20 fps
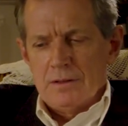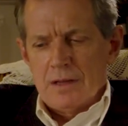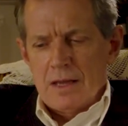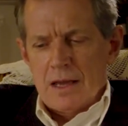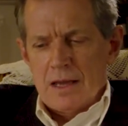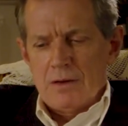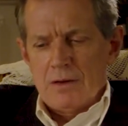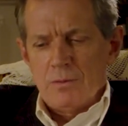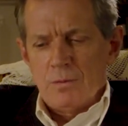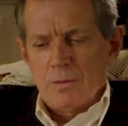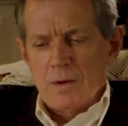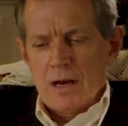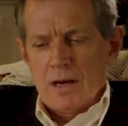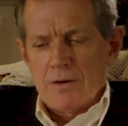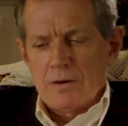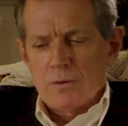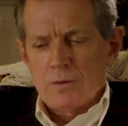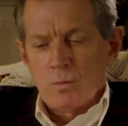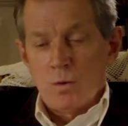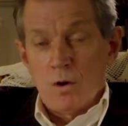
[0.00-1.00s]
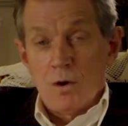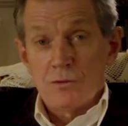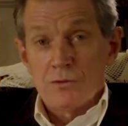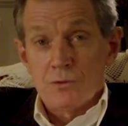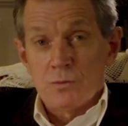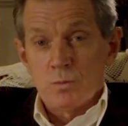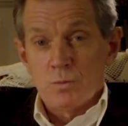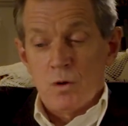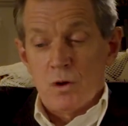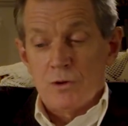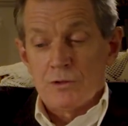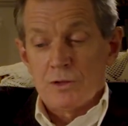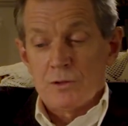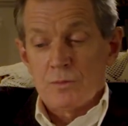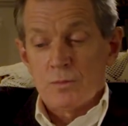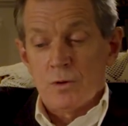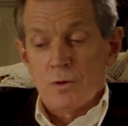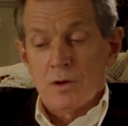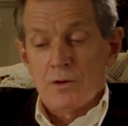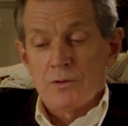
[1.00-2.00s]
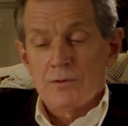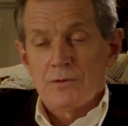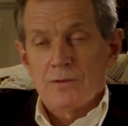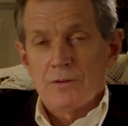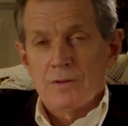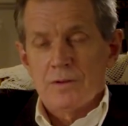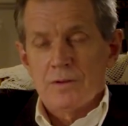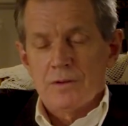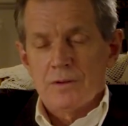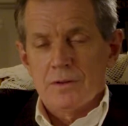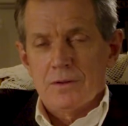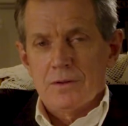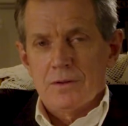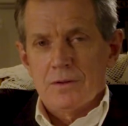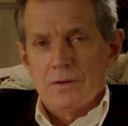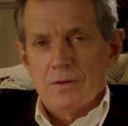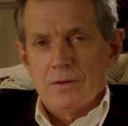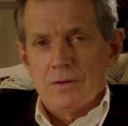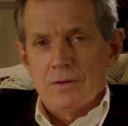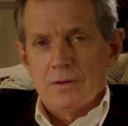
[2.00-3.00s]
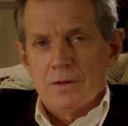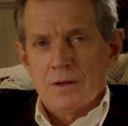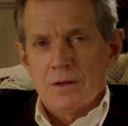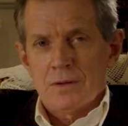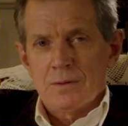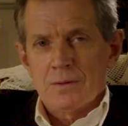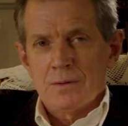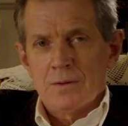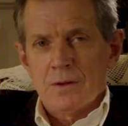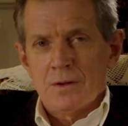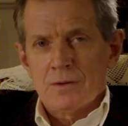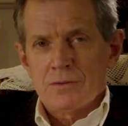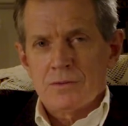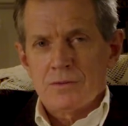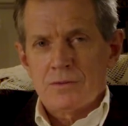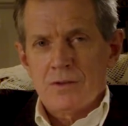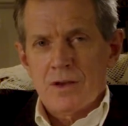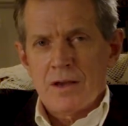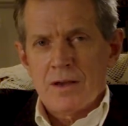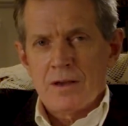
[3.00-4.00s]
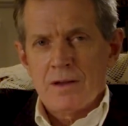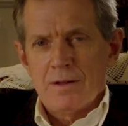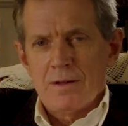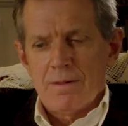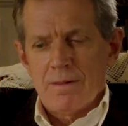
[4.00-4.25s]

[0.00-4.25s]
And where it was and what it was, I could not say.